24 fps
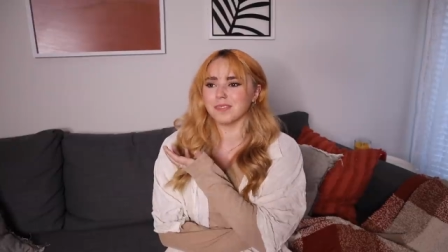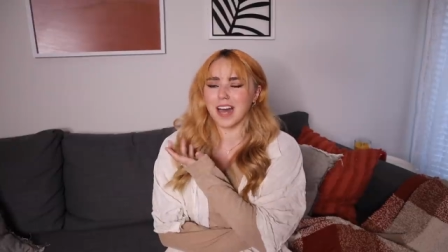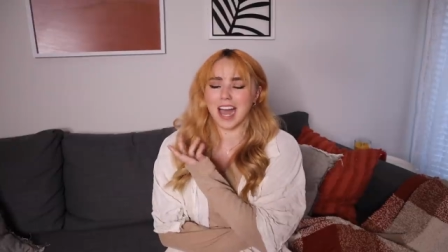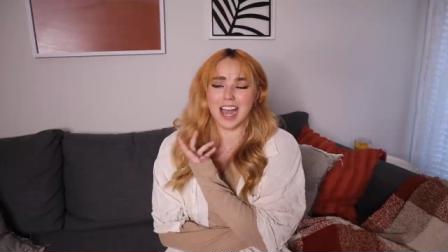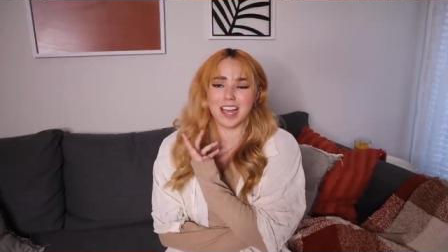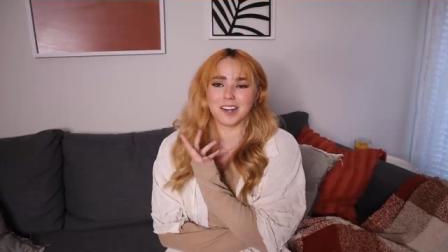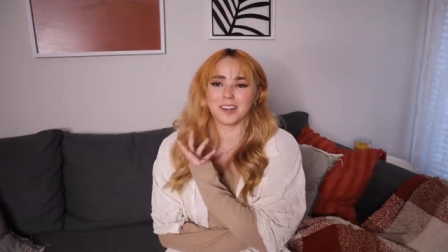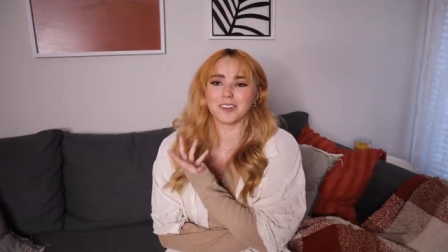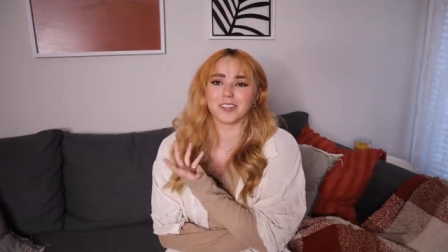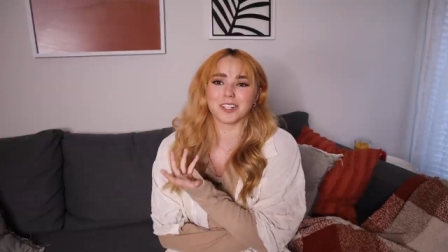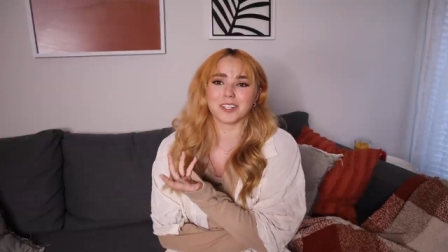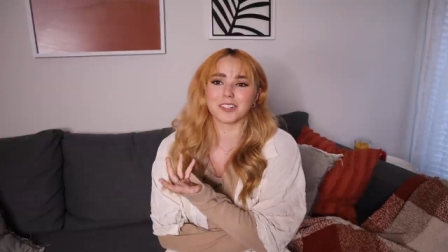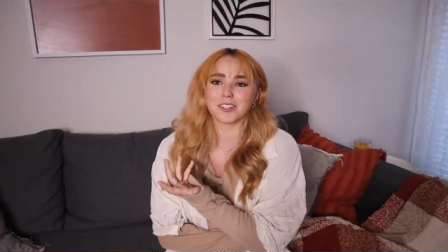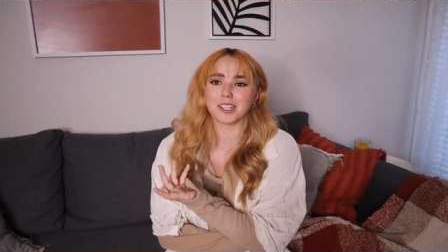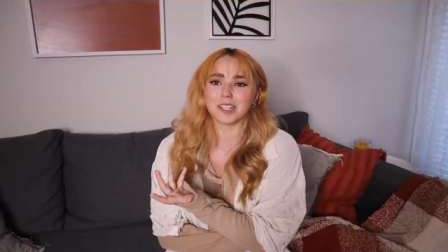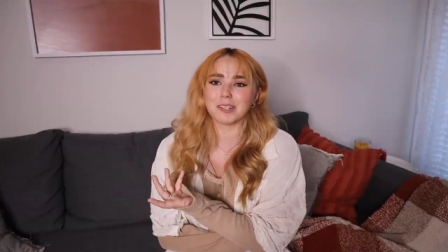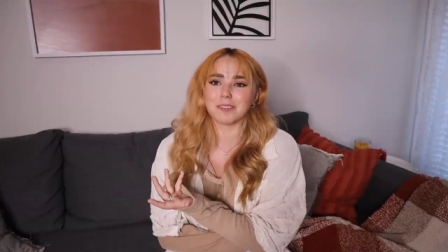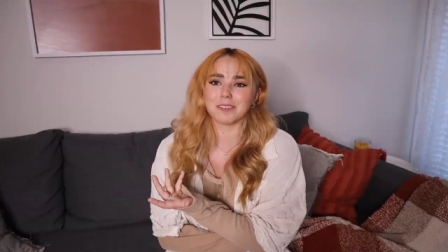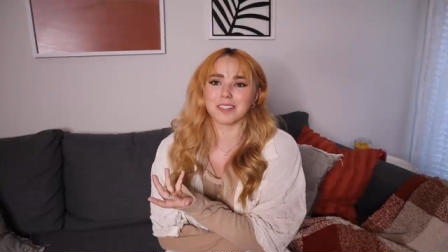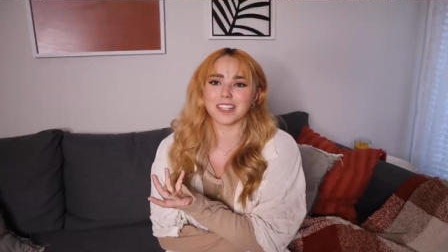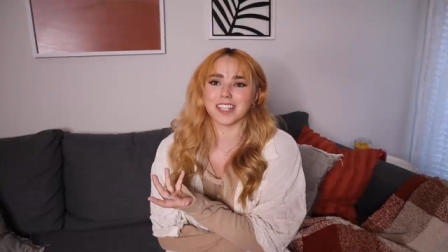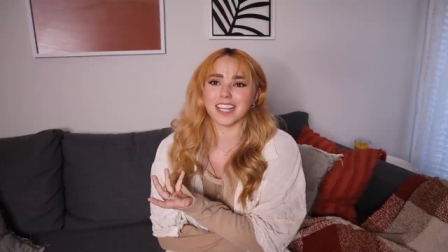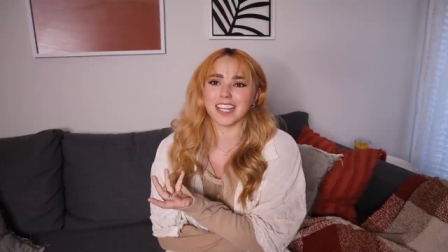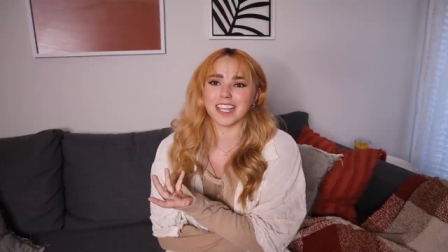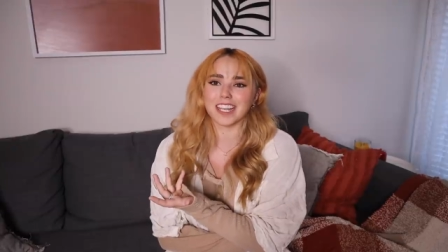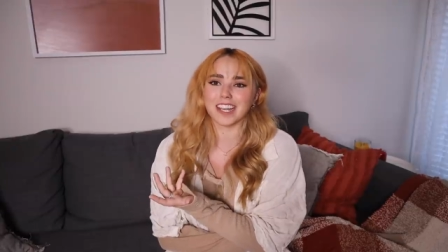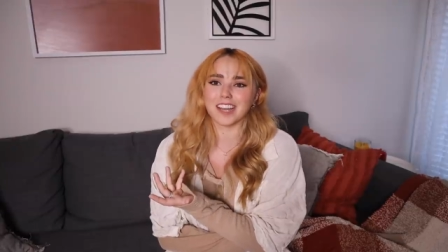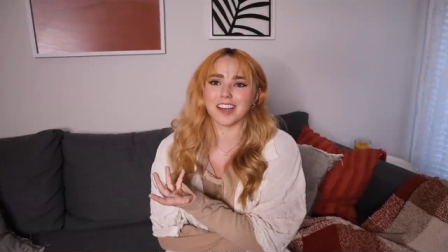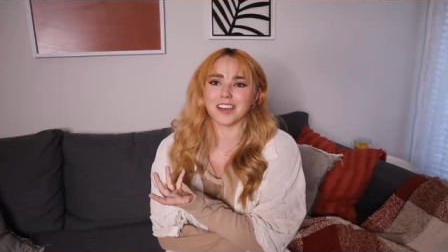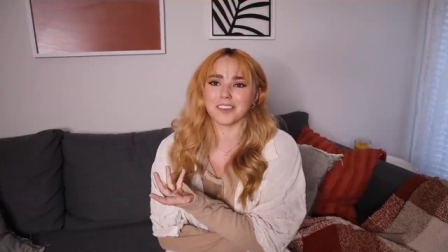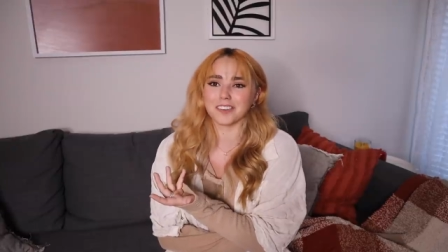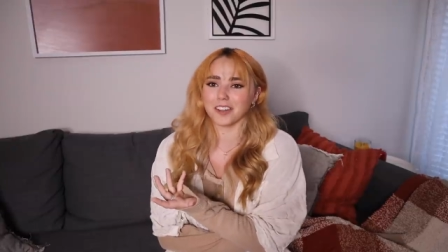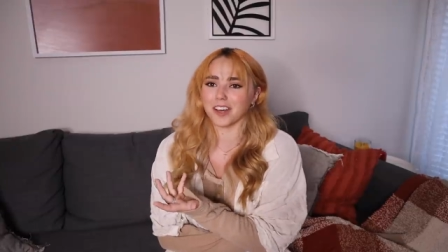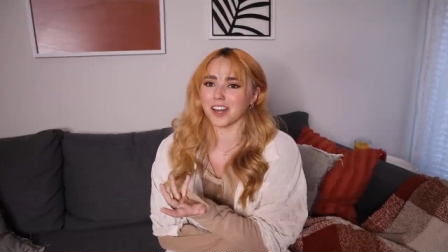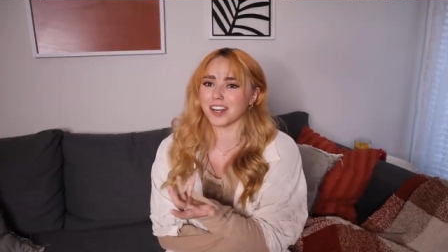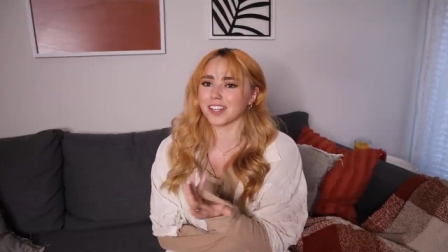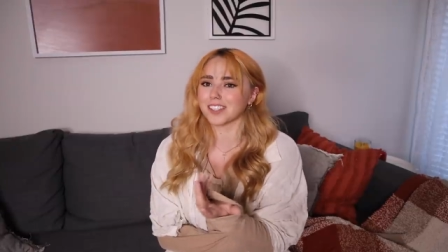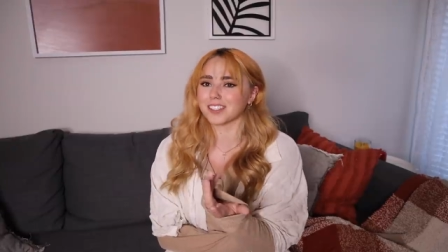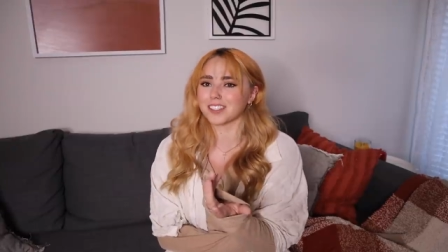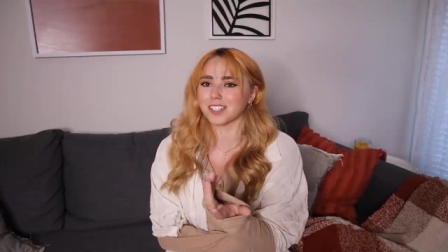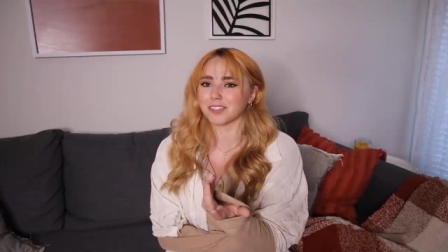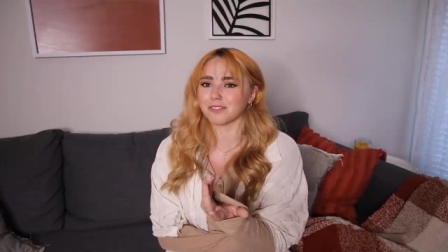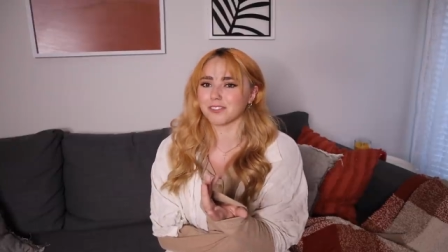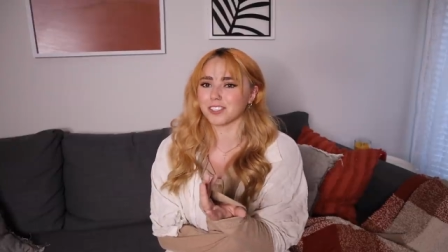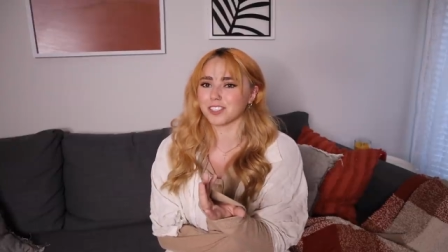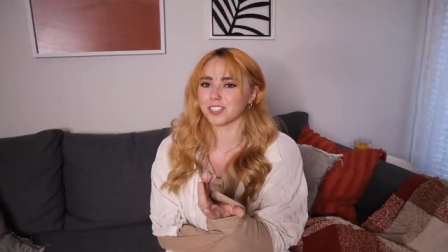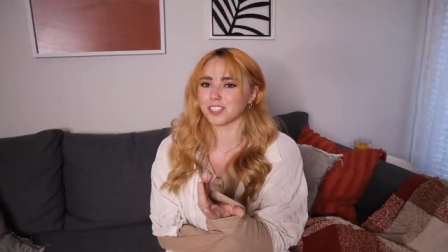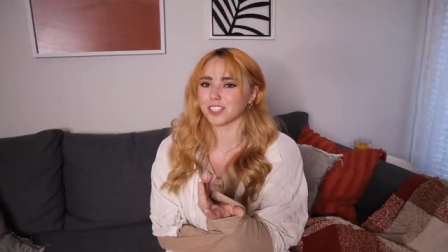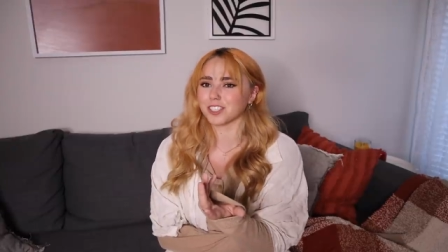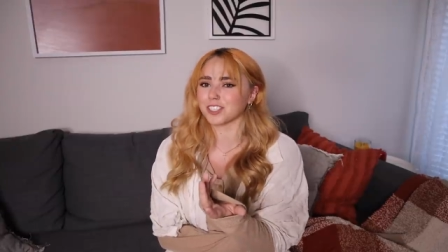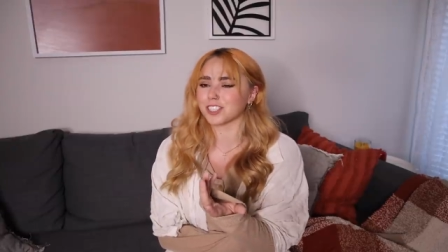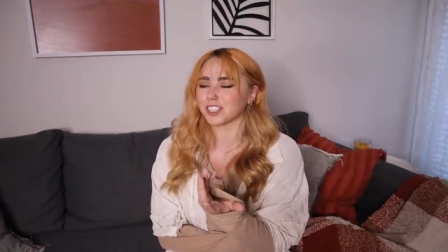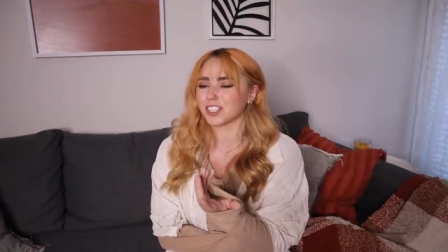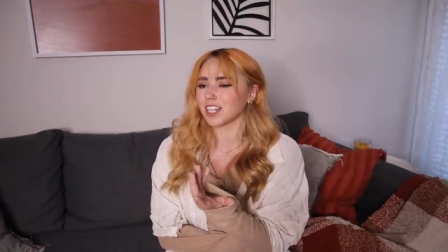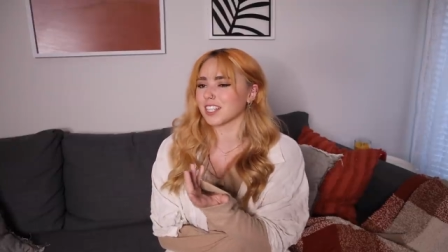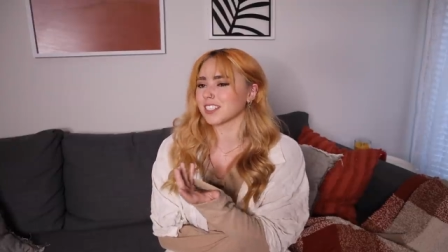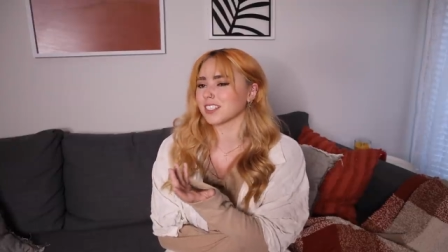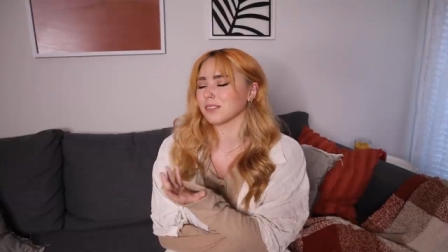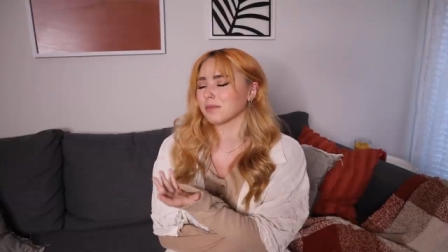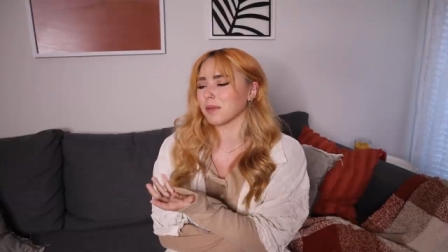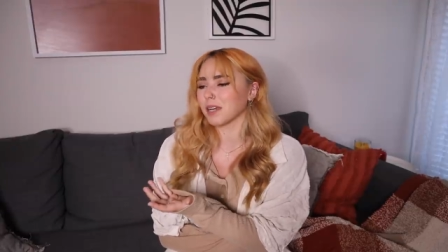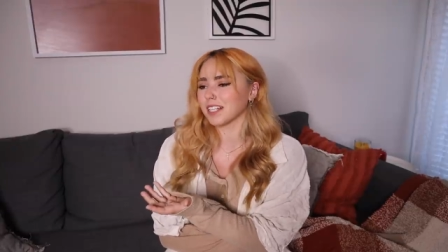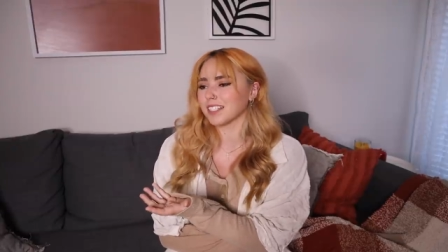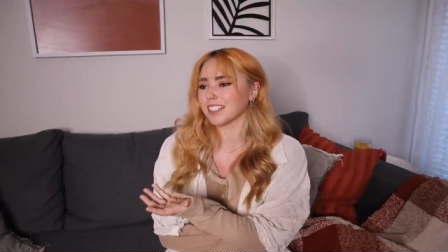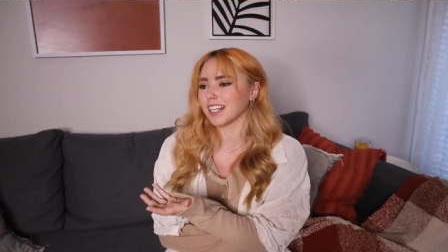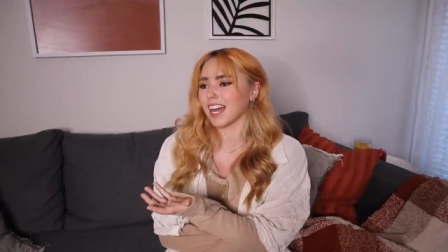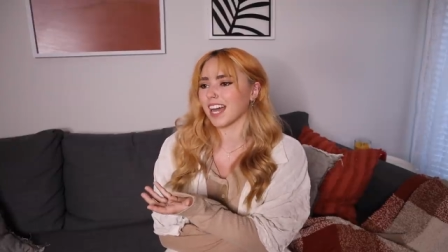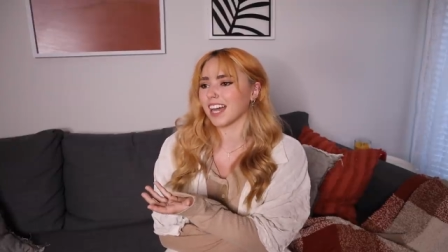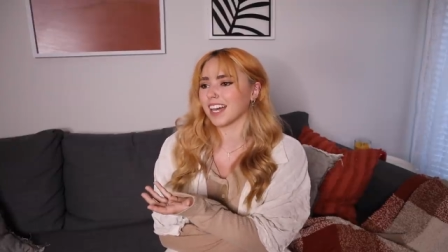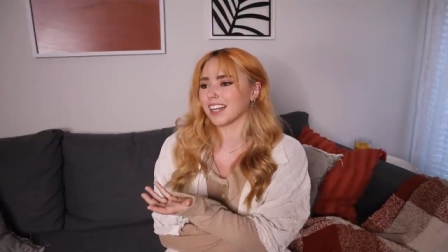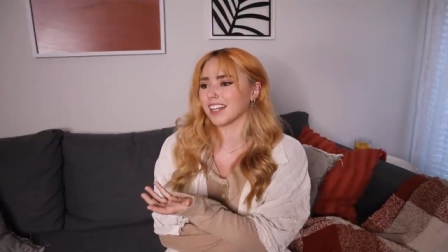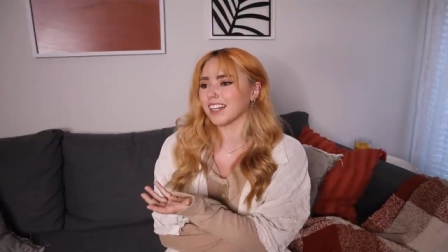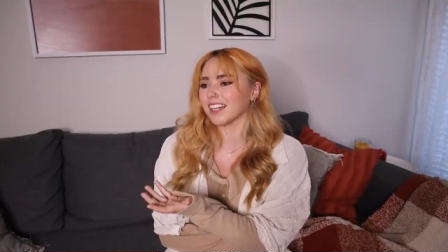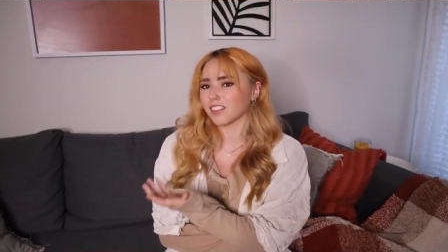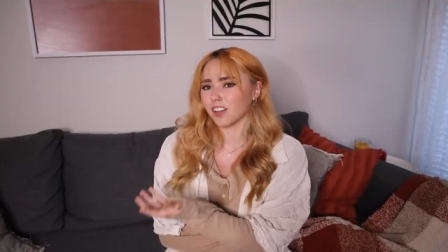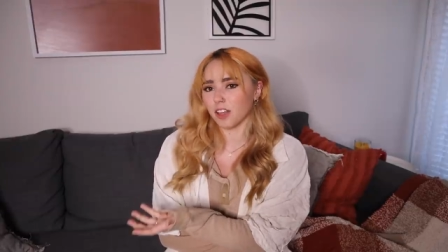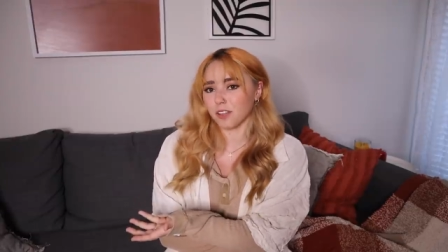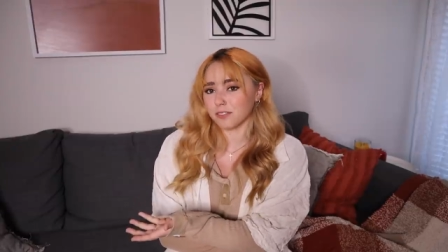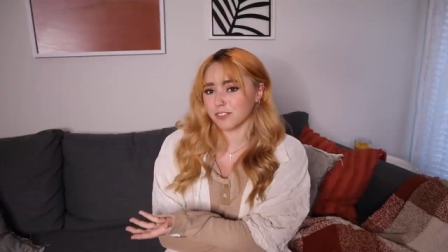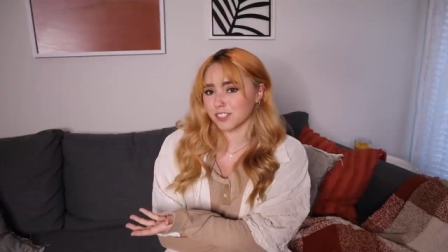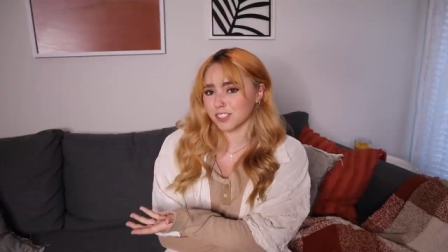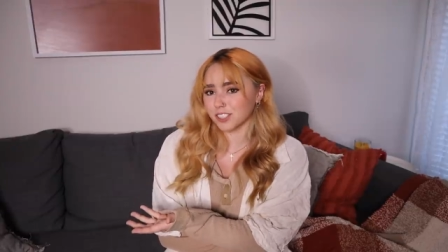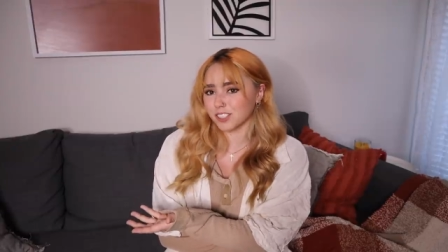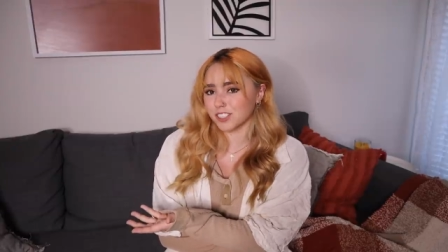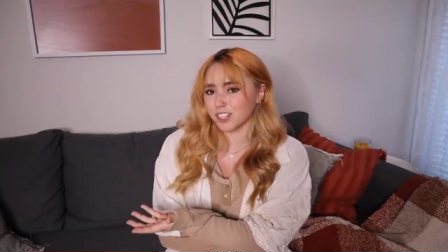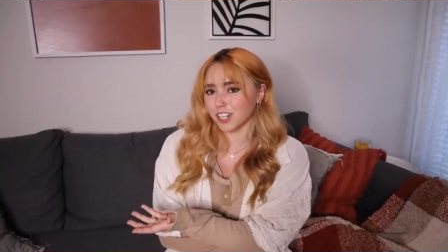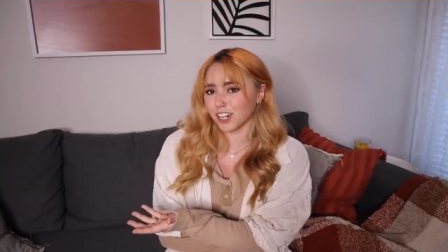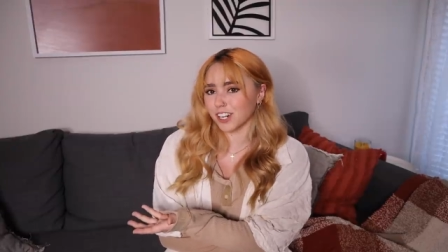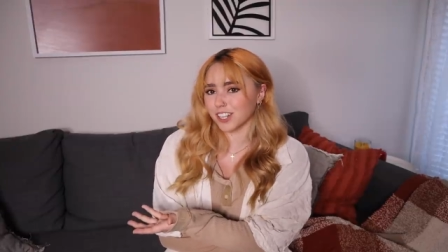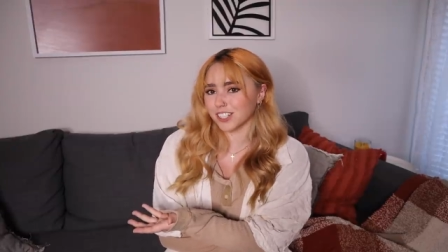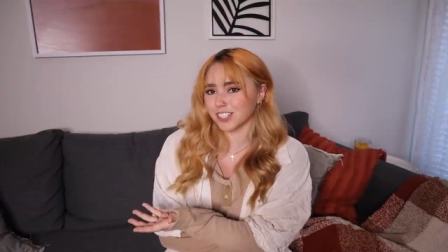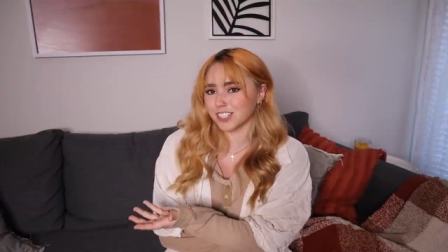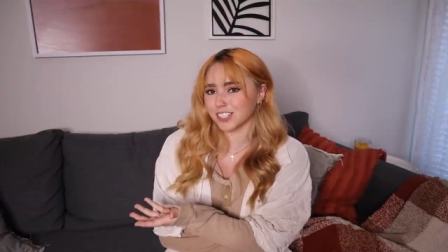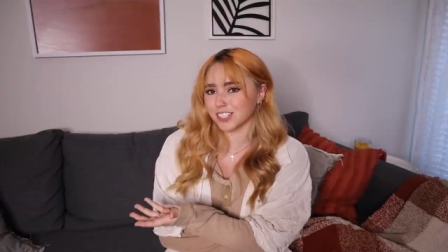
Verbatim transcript: I don't agree with like a lot of the stuff the church does, and my dad loves the church,